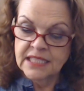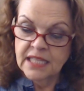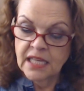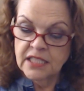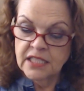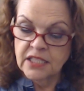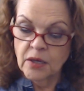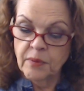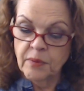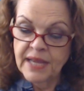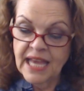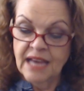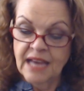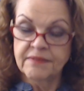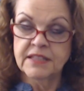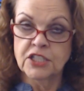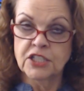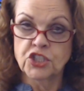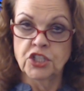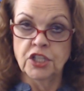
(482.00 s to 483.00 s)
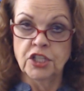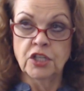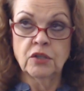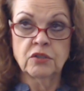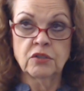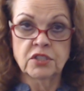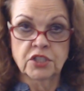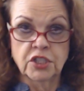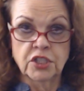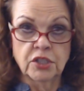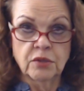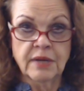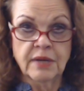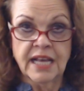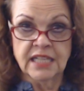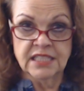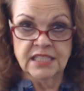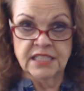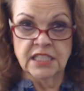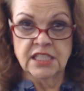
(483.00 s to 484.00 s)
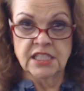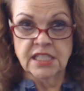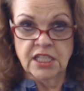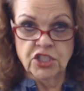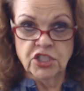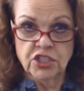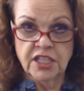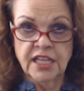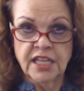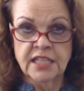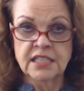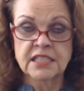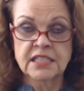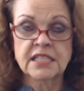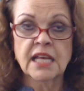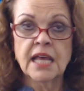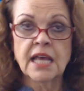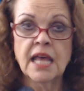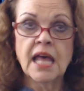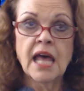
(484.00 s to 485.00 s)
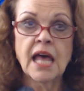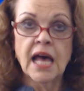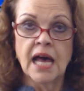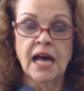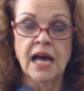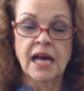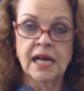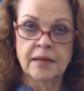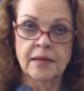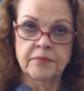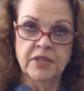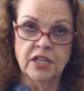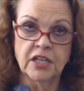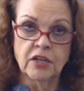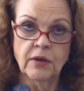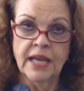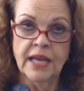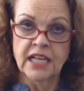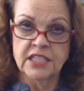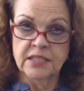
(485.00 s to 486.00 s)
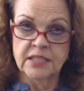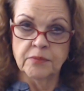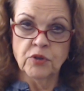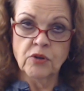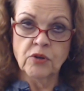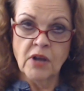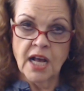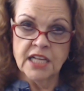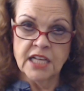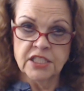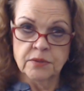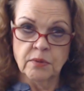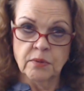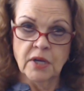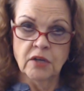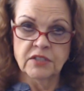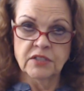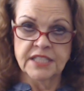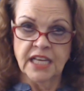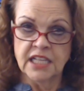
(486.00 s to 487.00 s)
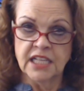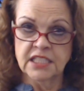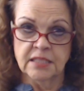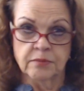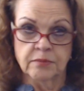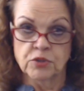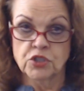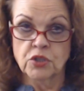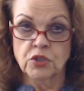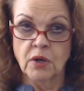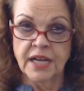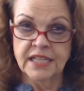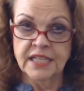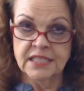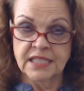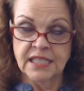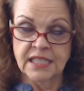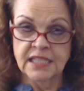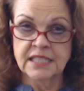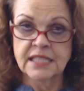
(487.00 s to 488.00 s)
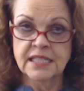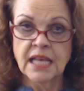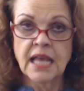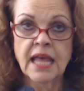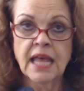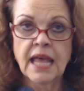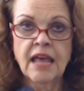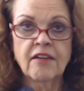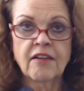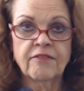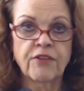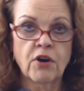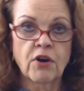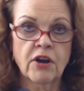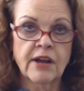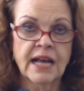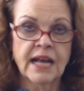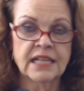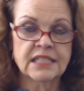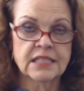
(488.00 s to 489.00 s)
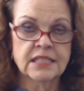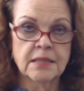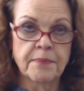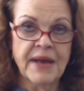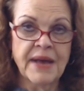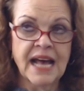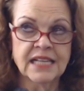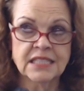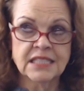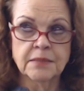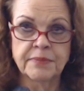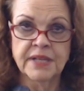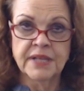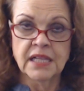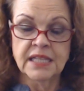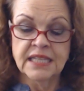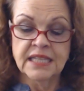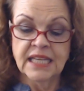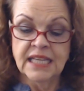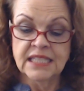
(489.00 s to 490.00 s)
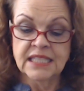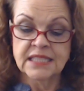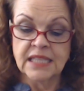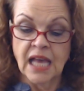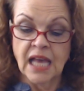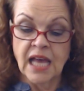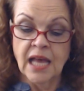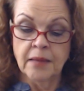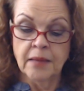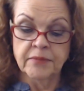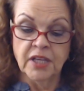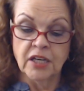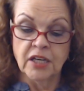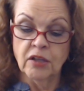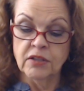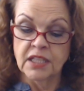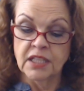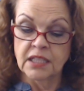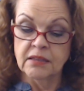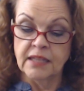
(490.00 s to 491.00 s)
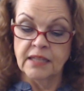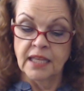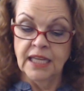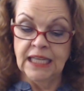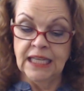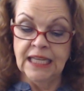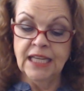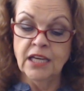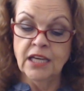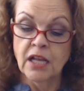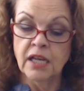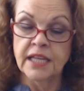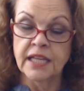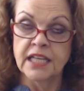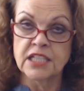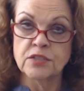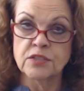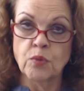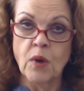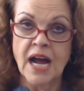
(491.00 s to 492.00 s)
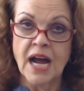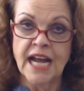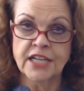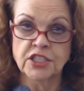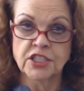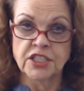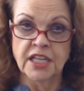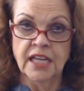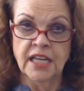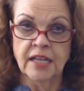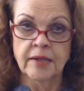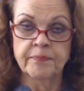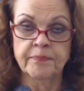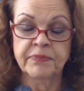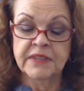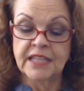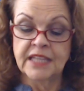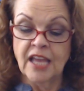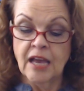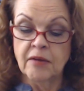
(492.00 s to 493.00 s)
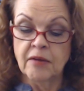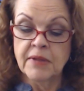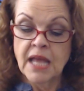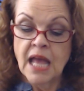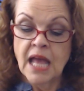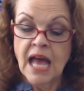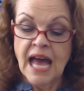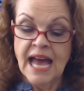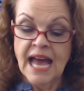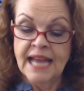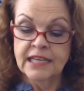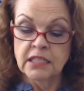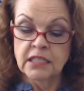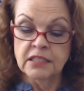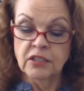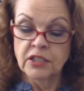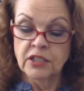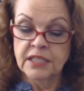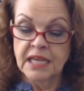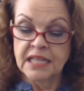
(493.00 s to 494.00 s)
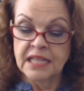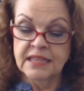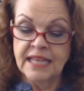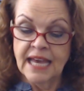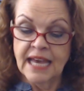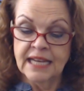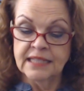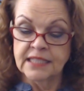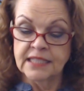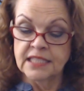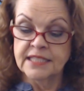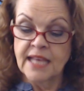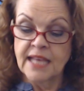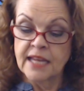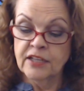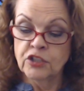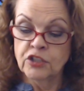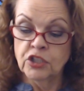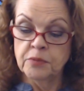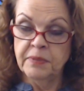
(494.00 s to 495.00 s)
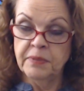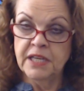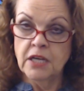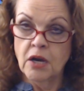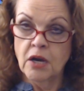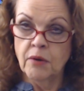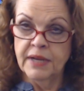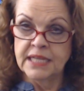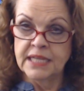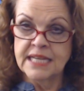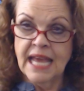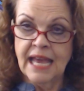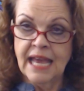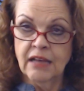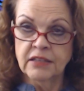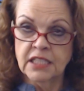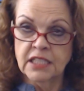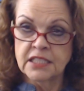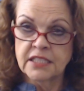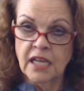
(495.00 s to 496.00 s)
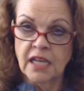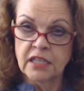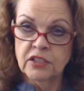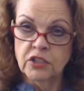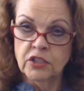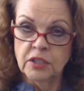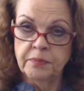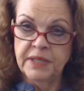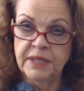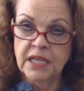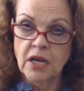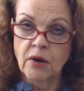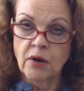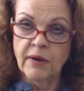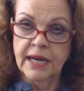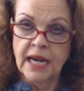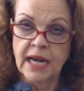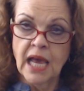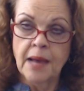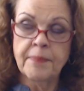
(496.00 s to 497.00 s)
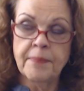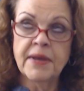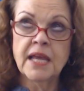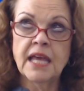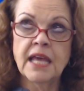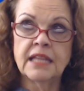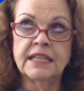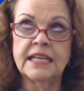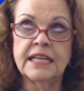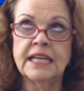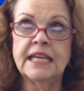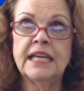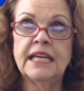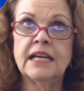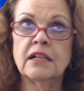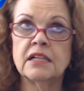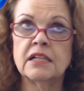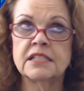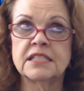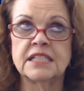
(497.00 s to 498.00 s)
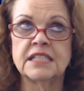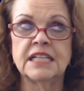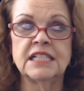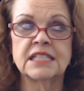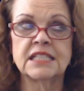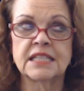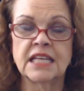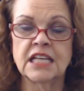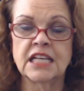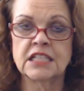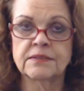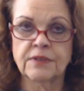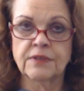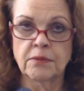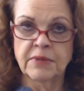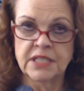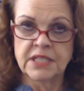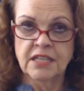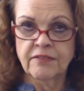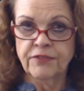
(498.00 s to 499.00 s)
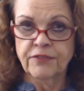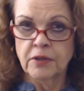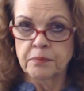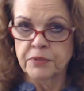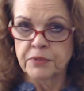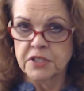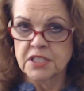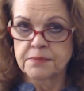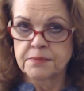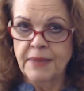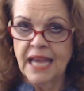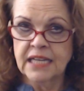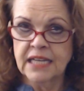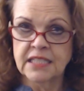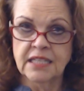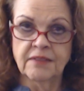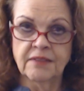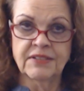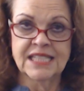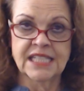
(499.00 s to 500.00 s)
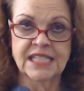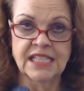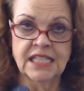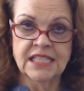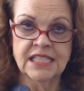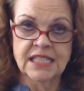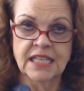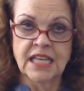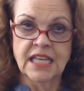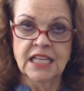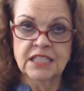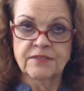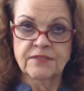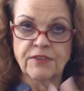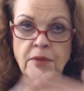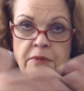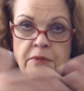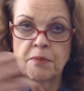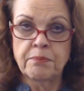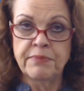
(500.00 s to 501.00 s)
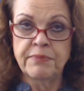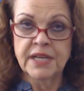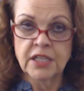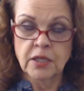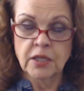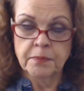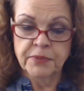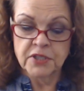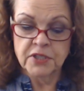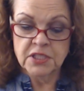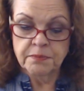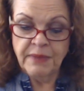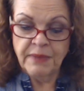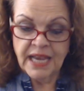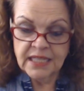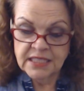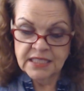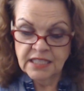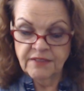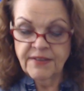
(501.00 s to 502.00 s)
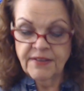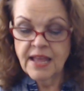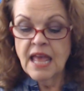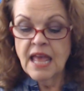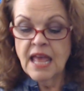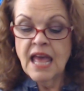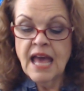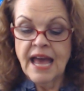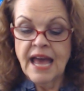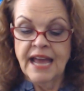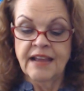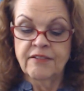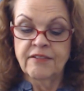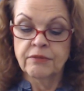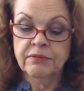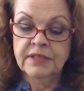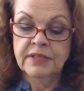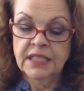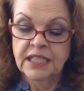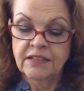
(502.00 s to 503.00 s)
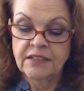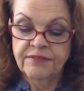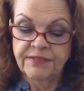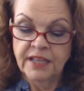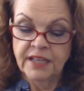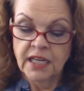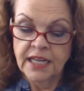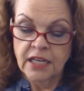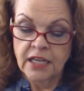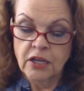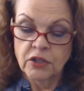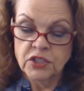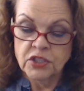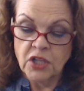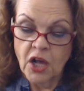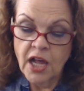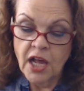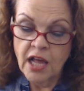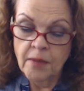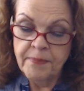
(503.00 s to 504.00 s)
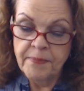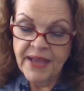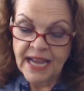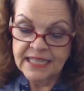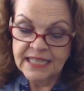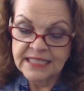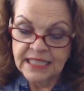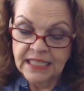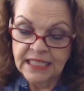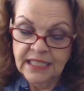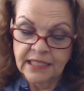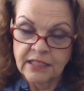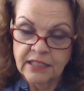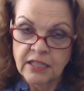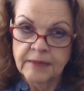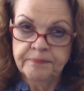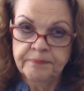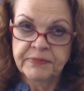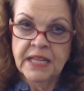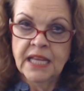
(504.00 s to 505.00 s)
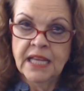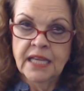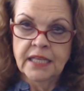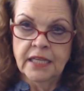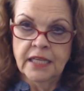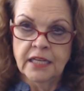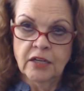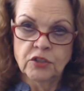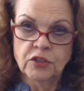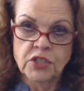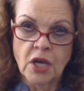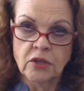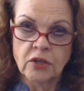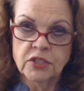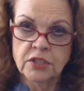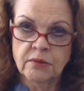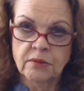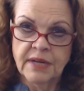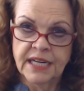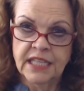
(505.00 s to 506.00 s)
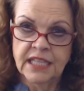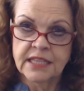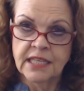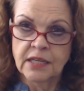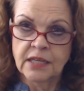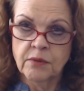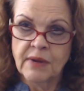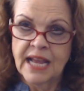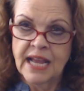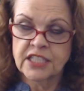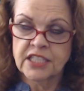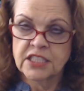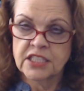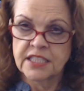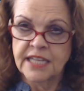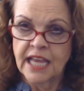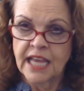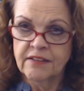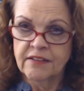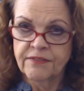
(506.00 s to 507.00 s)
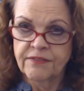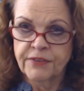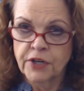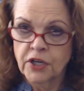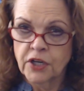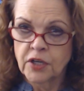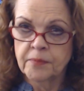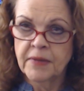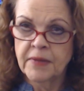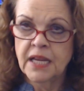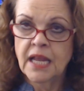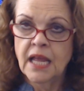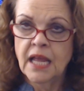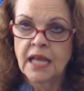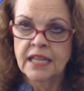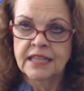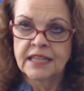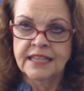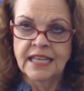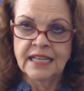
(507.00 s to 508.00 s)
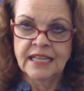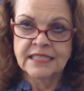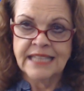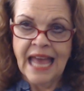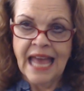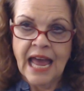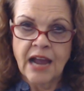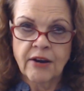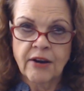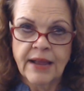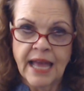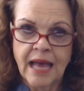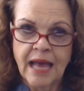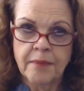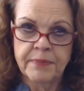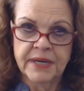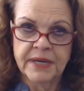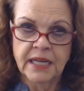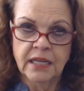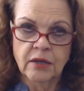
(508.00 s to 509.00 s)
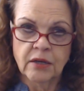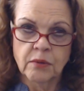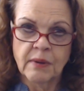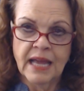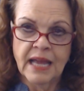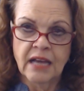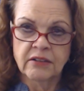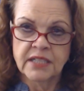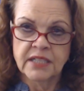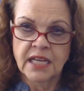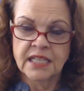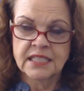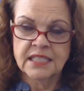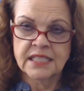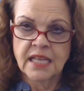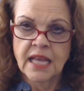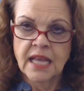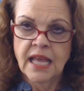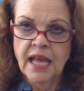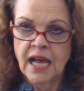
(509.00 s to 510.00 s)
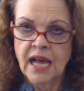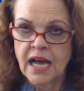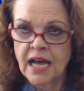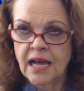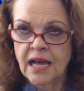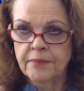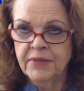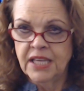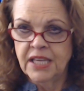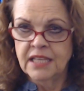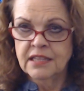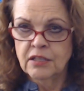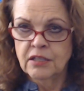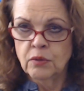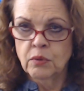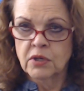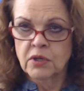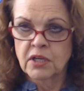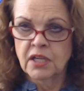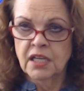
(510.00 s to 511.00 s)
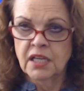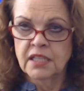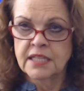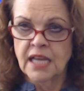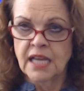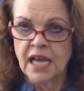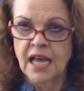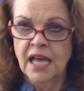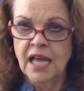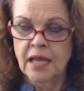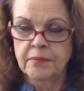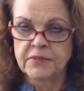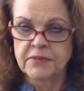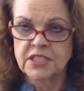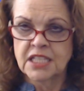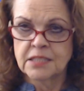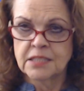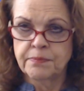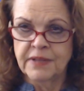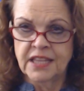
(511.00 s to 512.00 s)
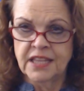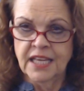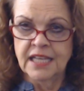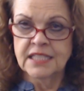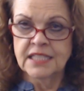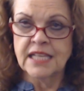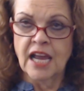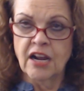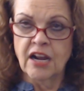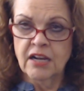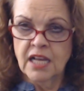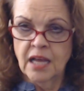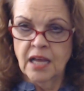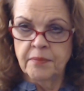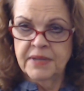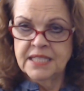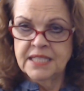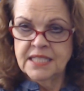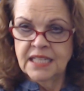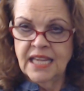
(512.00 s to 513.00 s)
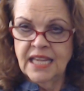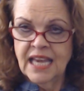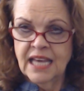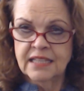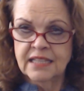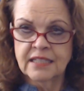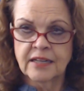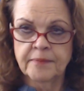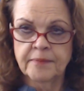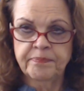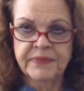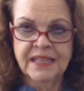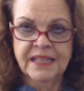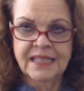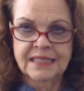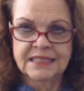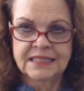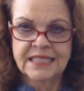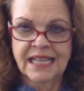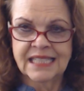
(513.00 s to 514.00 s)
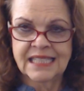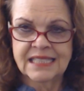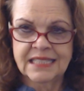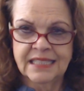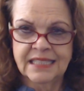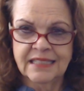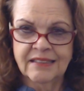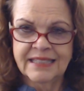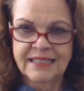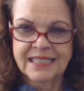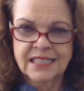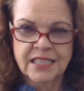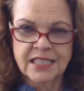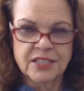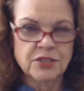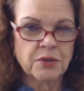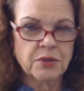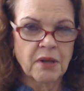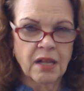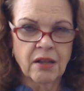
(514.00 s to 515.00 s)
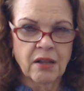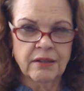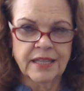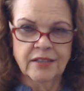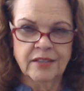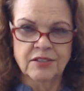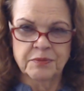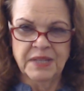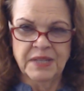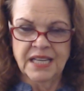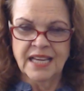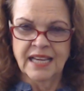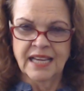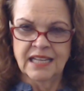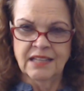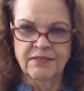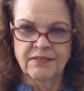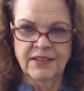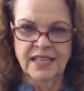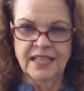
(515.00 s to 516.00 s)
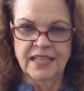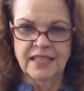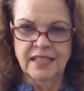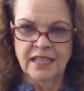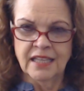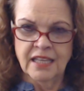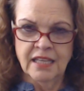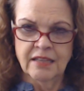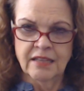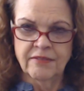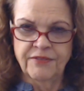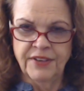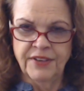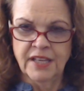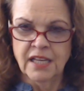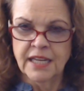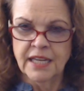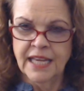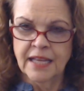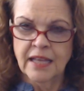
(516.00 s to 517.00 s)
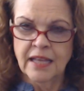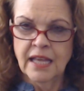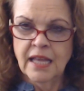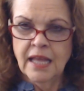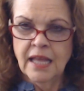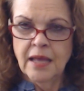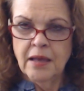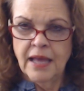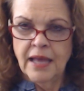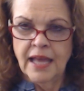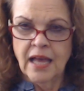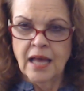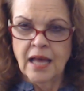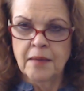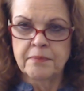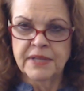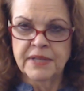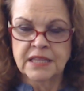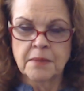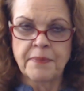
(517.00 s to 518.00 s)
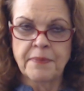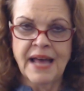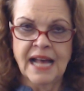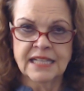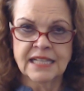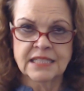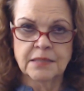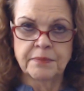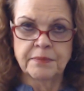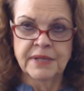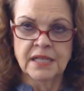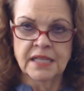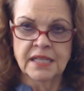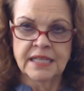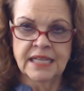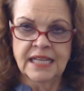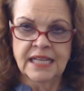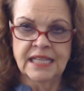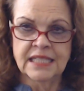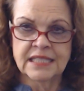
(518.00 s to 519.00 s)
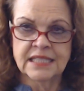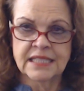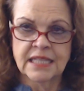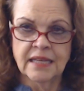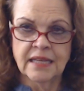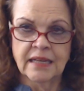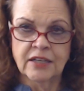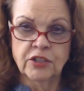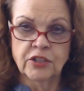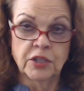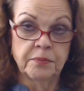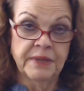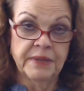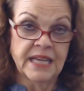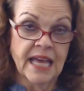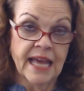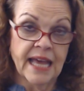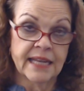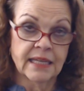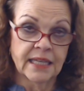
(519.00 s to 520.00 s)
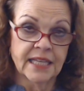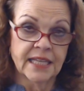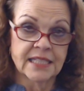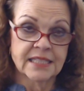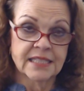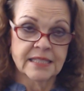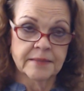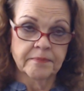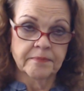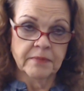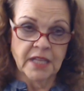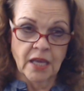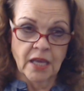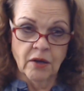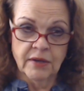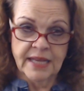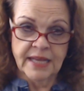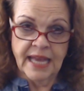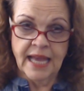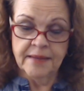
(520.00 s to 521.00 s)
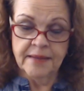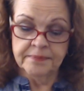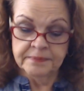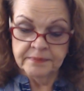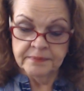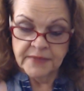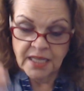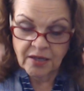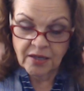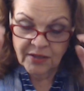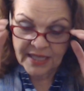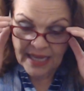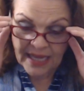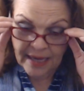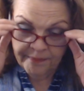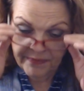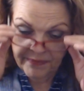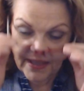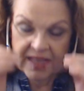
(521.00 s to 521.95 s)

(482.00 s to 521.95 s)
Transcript: So we have the two. Two has decisions, um, you know, has some crossroads, has some choices for us, the possibilities. Um, you know, the, the eagle is watching. Now, I can look at that. The sun could be going down. The sun could be going up. The eagle sees things from a different perspective, sees things from a bigger perspective. I really feel it goes all back to here. You know, don't do anything rash. Stand firm. Things are happening around us um, in the world. Um, just things are coming together. Just, you know, this control gives me kind of a ich feeling, um, but the possibilities could be endless. Okay? Okay.